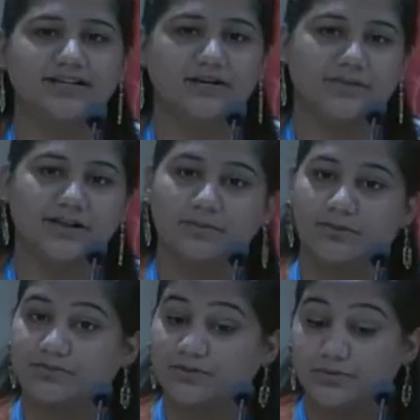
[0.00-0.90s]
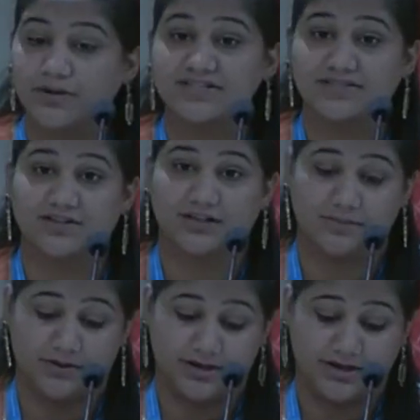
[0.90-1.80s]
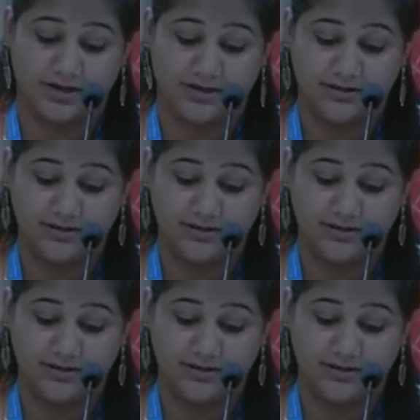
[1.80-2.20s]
available for the rest of the community.